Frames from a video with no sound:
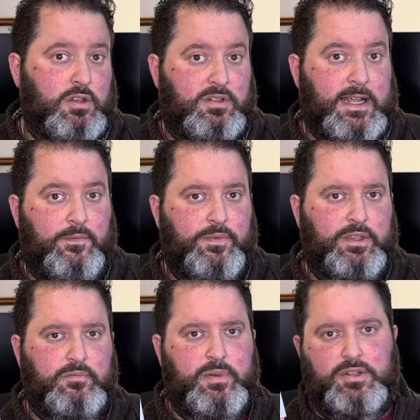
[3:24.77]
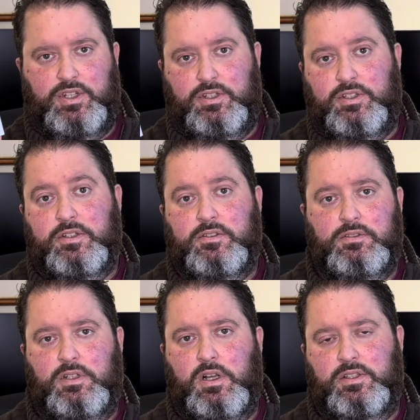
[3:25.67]
down the budget
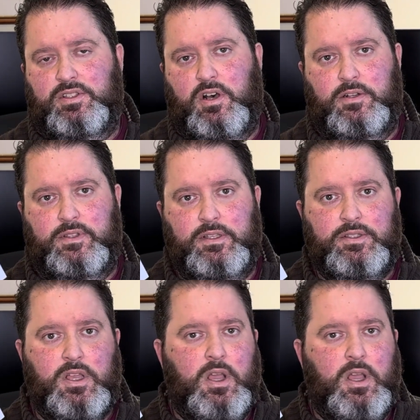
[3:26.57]
side of things.